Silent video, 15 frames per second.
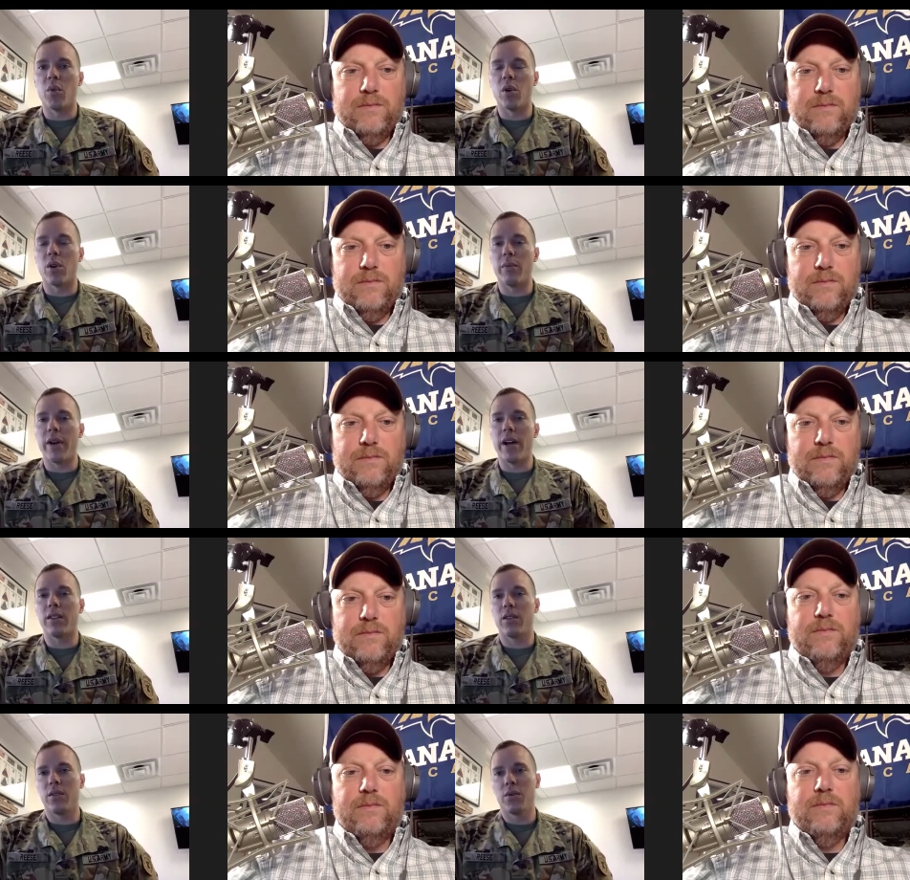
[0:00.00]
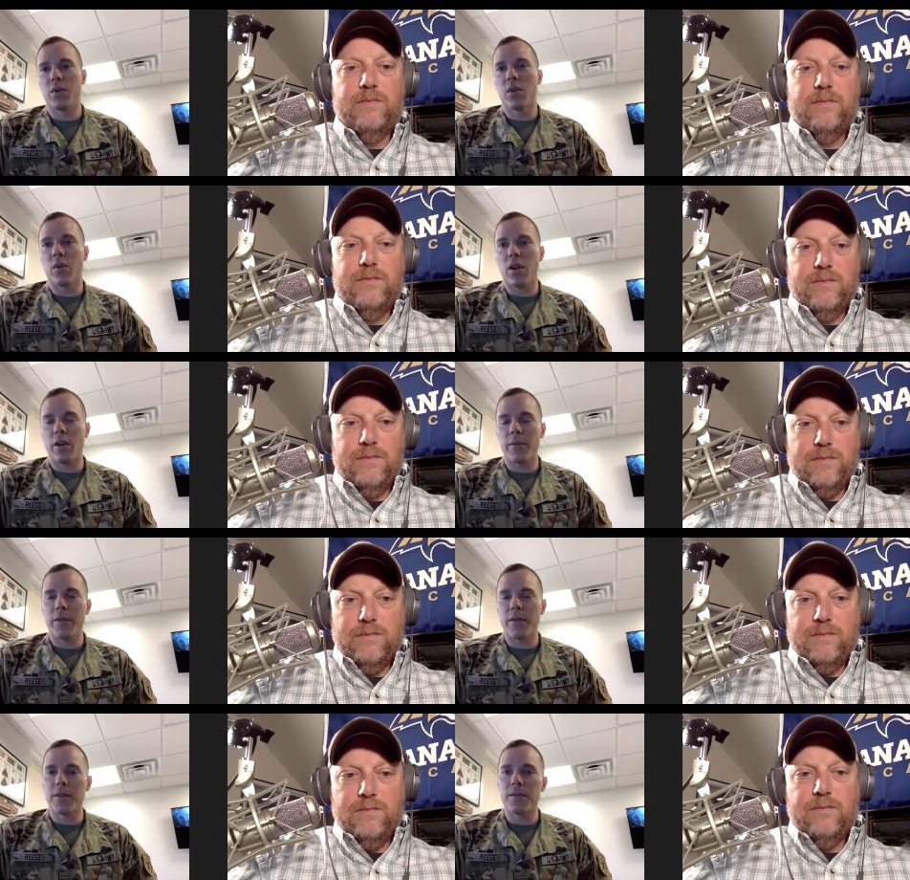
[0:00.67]
Speaker 1: bit more about those
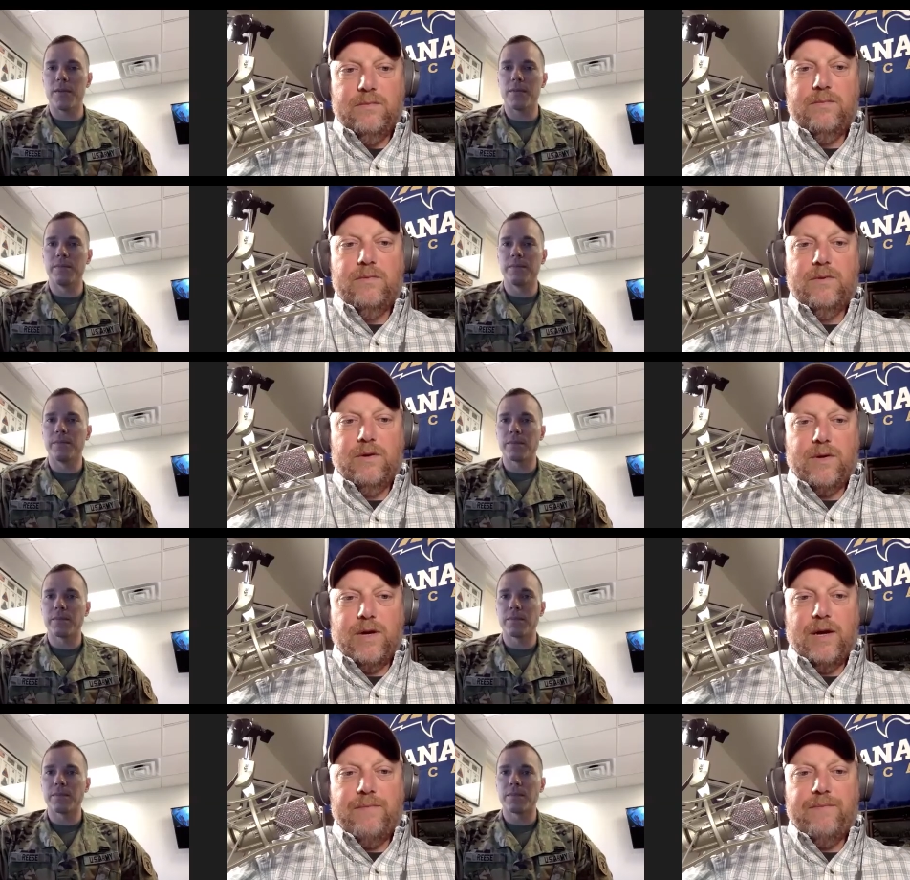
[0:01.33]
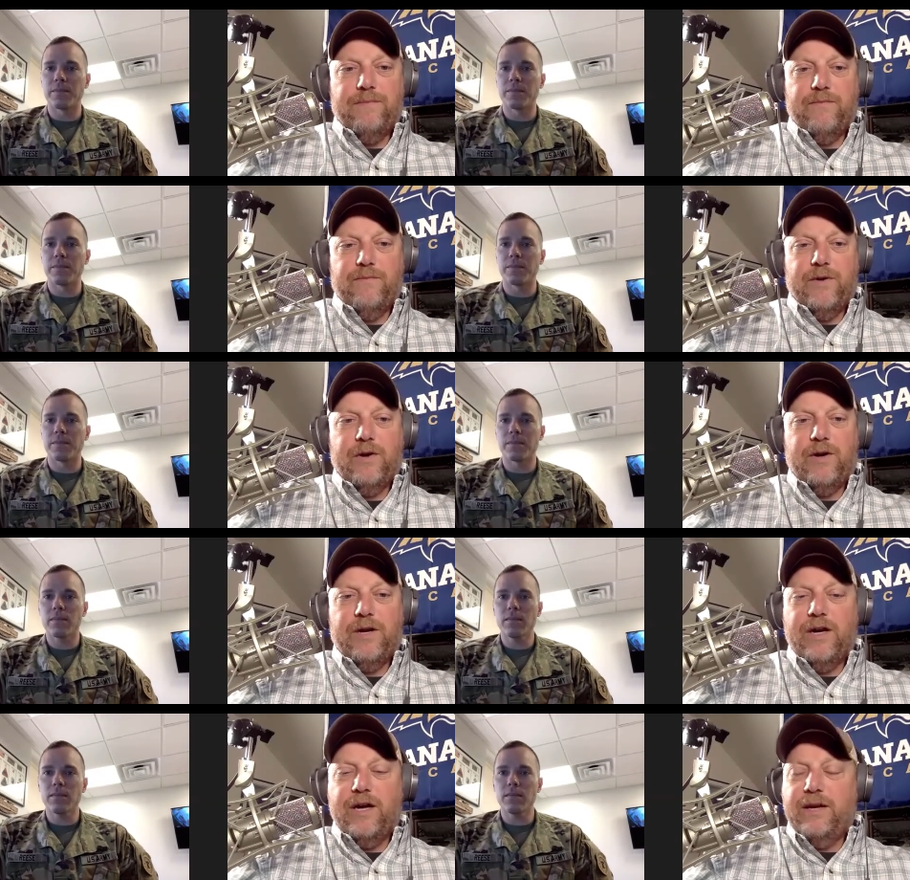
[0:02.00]
requirements.
Speaker 2: Okay,
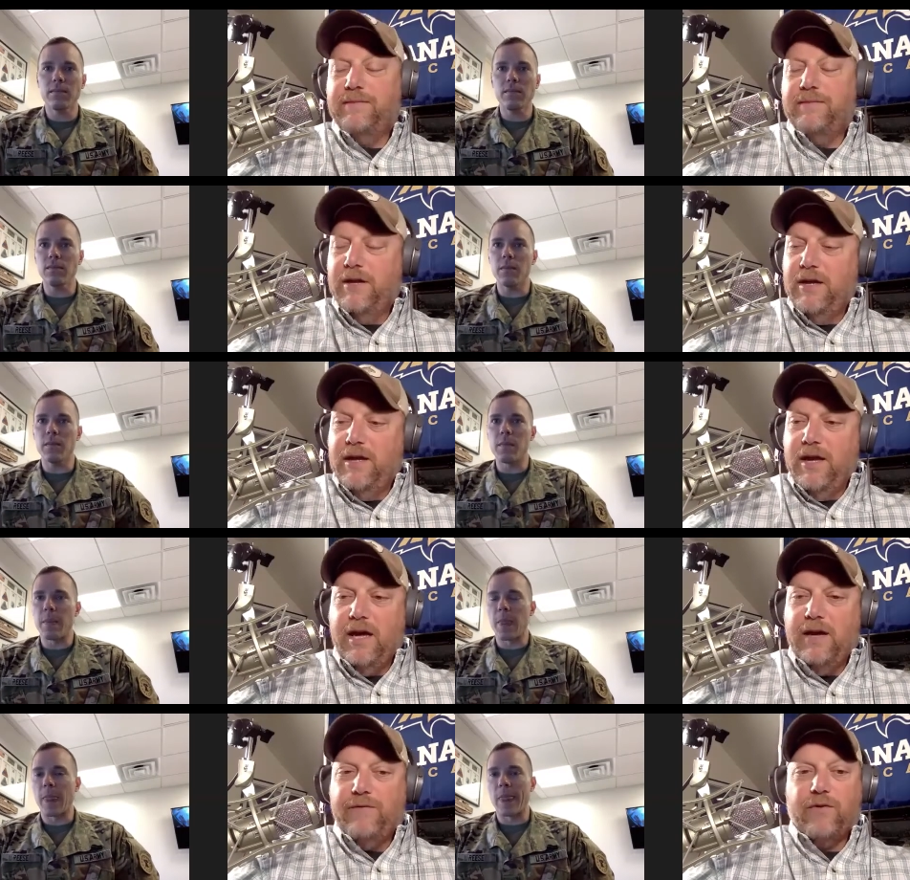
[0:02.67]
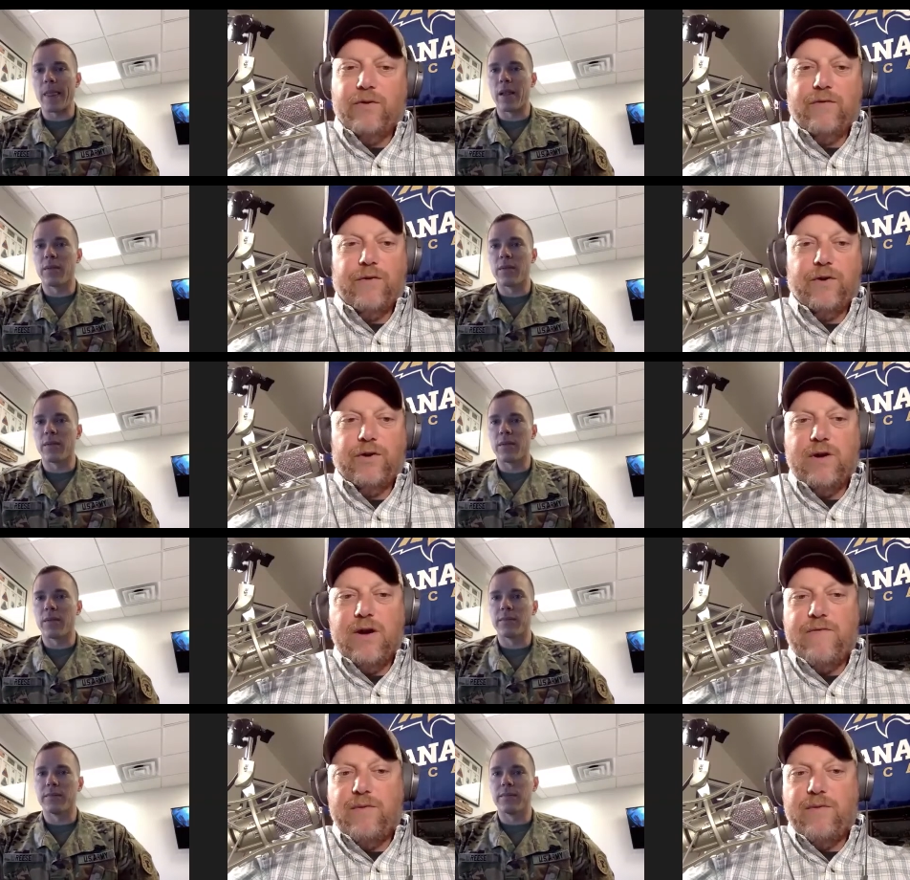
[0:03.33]
very good. And for
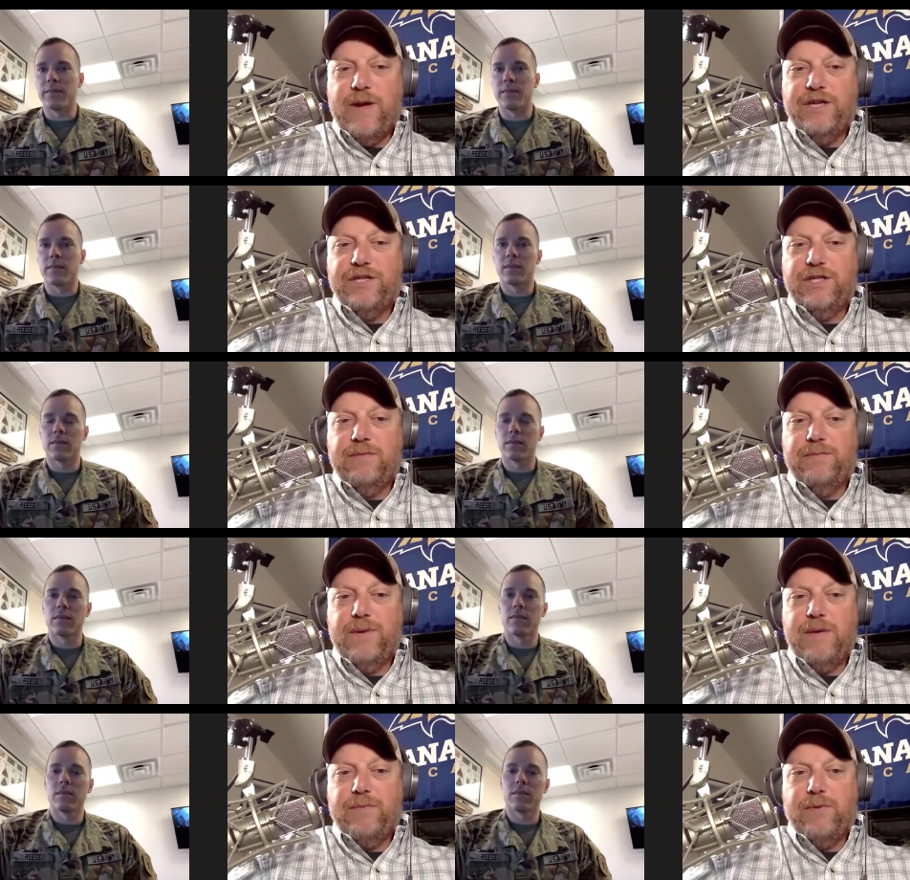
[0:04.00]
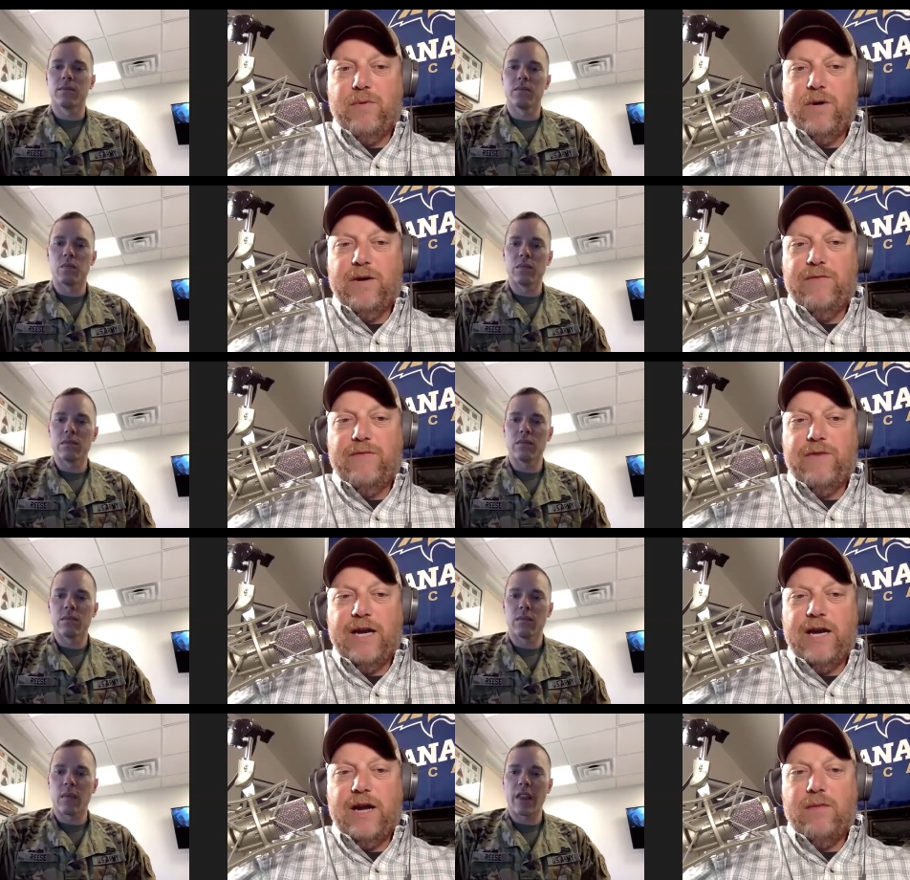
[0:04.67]
further information, people want to
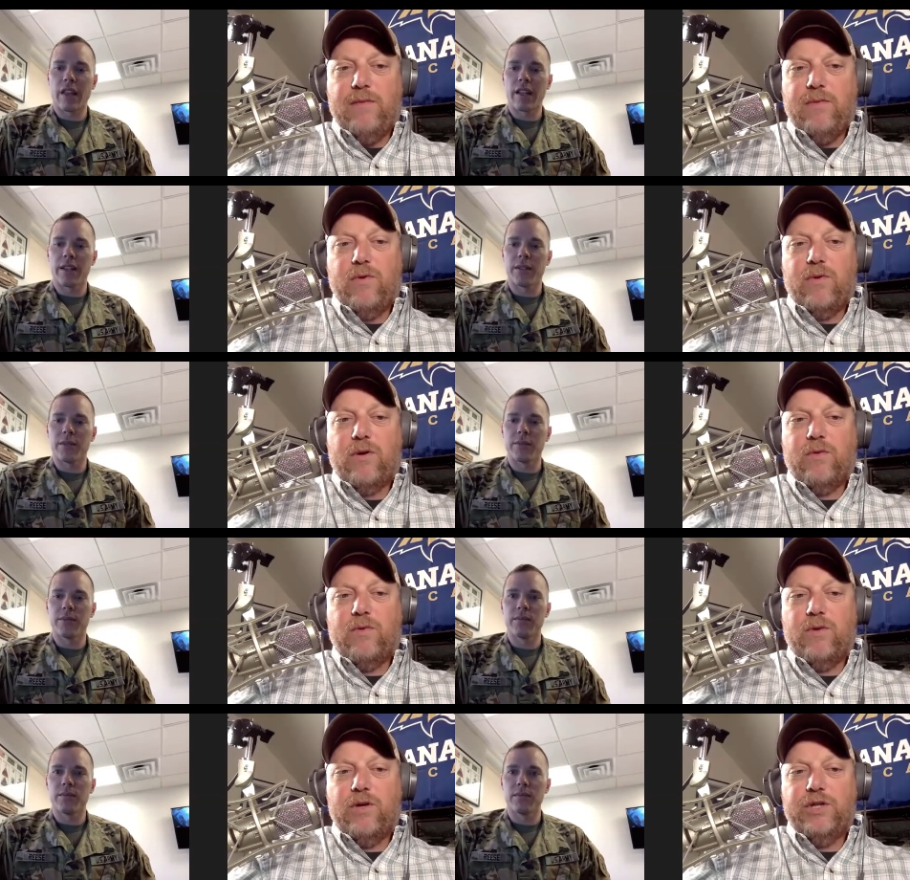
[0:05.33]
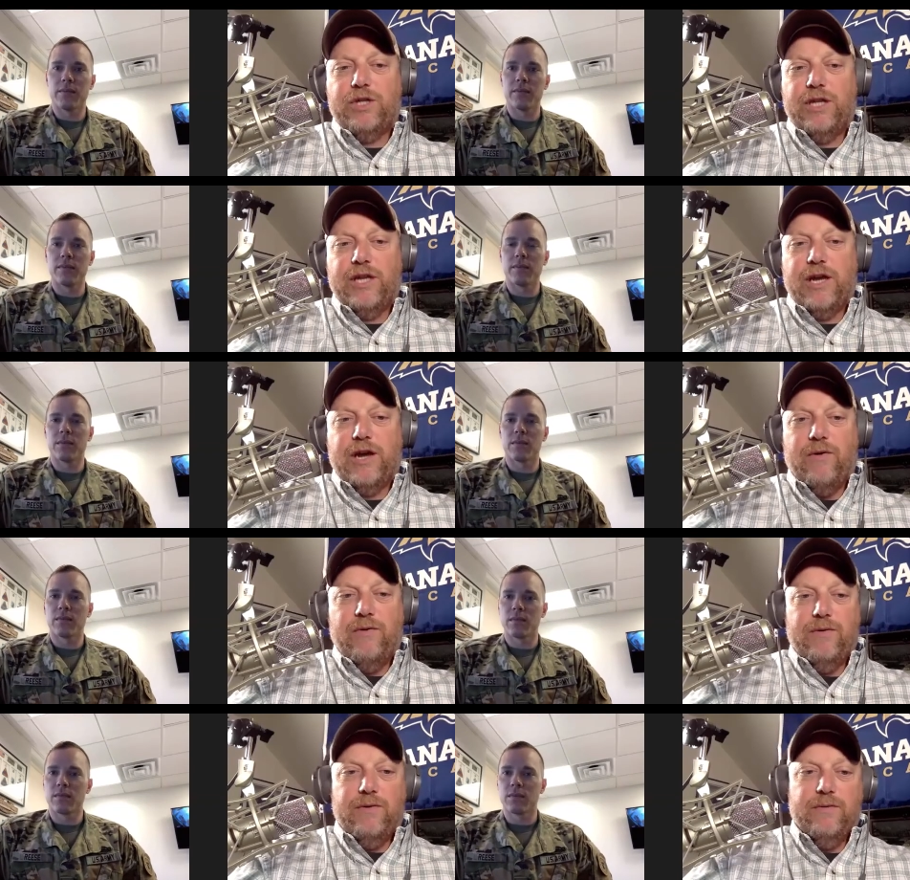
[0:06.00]
find out more, where should they go?